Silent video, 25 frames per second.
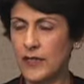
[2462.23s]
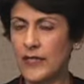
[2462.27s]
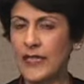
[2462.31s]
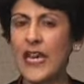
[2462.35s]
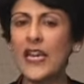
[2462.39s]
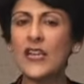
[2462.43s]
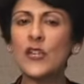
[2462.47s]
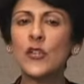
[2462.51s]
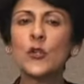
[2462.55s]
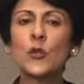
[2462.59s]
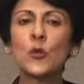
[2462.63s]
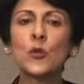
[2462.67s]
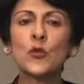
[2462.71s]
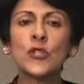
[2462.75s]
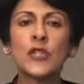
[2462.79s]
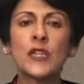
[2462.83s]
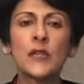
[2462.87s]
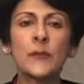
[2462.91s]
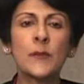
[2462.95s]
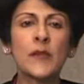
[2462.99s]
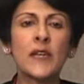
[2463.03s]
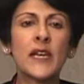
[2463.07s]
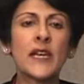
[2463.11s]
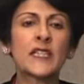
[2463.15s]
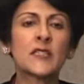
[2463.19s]
can usually
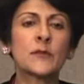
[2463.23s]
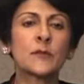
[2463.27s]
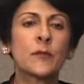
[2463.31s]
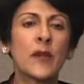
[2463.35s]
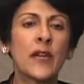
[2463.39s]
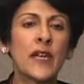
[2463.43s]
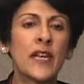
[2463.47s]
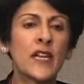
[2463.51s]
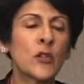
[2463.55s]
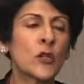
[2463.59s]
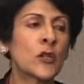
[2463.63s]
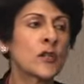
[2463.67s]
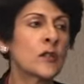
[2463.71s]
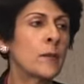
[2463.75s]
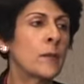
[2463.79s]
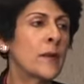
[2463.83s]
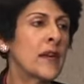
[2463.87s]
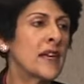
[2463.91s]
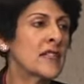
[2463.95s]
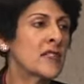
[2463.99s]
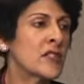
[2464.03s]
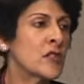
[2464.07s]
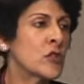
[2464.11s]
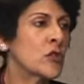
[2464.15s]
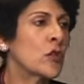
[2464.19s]
be explained on the
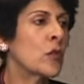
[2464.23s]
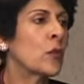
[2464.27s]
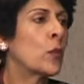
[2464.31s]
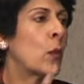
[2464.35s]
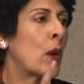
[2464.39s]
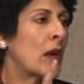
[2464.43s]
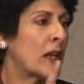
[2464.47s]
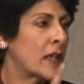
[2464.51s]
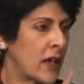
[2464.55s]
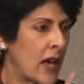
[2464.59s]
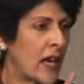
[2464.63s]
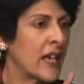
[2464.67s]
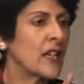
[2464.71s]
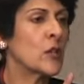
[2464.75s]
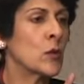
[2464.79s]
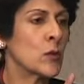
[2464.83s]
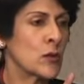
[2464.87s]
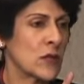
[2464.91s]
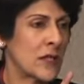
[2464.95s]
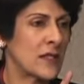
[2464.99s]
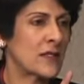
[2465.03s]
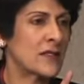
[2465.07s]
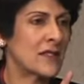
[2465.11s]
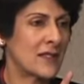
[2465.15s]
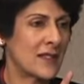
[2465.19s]
basis of one
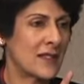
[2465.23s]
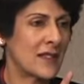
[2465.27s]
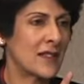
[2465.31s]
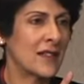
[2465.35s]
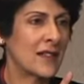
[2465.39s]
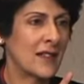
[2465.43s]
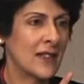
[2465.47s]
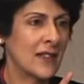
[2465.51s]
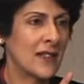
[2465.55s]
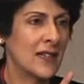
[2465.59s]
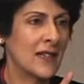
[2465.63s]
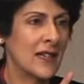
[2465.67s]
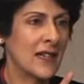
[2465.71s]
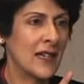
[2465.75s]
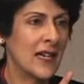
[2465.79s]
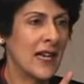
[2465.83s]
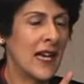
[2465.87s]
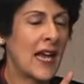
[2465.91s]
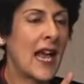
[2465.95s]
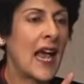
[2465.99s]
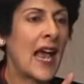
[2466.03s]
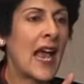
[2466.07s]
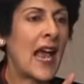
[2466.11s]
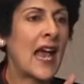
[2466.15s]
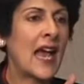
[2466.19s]
diagnosis.
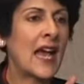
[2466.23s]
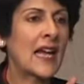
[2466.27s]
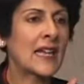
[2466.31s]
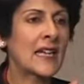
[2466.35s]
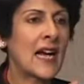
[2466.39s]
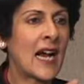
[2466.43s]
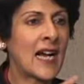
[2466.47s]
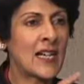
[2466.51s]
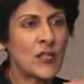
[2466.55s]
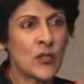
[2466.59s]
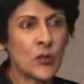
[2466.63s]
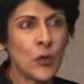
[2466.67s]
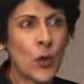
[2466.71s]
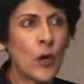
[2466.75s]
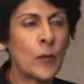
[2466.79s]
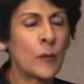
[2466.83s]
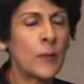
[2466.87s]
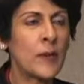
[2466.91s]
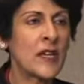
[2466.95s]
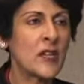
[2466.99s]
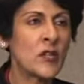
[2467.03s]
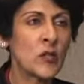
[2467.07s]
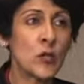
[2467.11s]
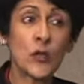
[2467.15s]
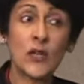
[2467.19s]
And I saw a
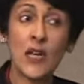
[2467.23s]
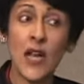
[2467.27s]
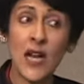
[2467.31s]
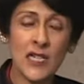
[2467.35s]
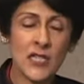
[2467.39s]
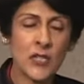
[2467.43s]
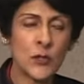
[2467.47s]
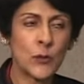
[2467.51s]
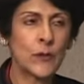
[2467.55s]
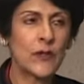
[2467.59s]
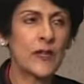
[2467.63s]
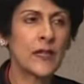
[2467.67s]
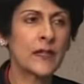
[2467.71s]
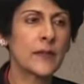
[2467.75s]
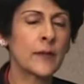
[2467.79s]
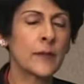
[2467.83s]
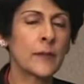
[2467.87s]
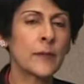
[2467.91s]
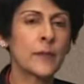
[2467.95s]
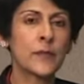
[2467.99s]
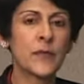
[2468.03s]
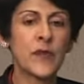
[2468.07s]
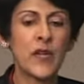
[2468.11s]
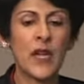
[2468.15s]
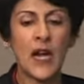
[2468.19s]
patient last week
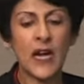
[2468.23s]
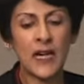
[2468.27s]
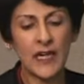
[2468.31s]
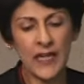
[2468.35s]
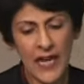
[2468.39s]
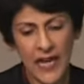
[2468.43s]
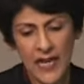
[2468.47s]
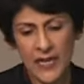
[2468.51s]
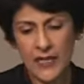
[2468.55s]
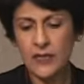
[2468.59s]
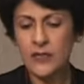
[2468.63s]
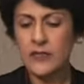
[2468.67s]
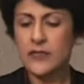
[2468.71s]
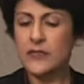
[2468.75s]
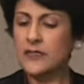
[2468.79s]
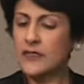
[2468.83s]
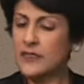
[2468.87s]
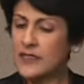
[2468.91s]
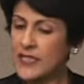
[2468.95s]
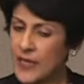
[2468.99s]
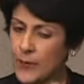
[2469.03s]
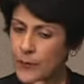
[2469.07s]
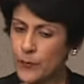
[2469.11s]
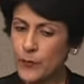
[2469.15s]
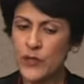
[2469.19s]
Again,
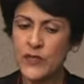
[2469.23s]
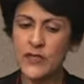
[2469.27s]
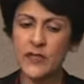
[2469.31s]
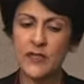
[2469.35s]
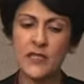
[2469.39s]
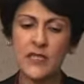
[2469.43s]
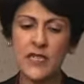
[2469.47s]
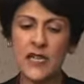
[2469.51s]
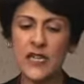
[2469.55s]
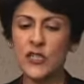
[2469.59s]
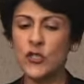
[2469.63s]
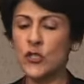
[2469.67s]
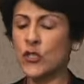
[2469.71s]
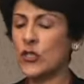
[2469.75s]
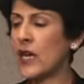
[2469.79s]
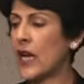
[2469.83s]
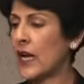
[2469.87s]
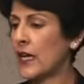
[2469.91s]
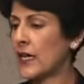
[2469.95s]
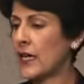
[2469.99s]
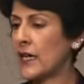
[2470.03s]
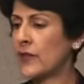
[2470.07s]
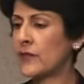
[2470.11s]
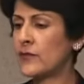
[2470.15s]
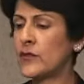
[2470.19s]
same presentation,
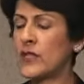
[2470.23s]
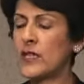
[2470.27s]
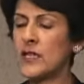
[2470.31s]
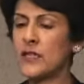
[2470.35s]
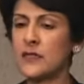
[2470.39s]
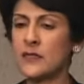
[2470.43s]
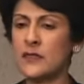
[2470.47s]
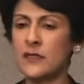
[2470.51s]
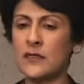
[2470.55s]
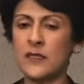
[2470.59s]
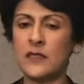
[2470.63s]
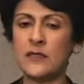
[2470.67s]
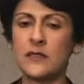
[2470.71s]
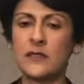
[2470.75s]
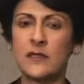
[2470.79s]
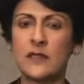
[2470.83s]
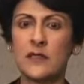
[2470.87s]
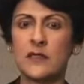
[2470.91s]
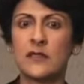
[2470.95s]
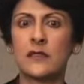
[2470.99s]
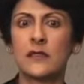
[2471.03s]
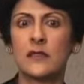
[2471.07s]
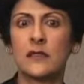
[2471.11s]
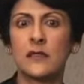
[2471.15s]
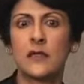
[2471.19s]
I have this, this,
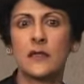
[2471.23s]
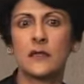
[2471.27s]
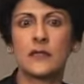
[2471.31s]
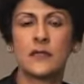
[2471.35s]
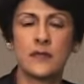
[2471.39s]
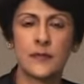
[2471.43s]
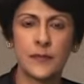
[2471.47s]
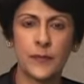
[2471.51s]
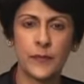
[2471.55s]
this, and this.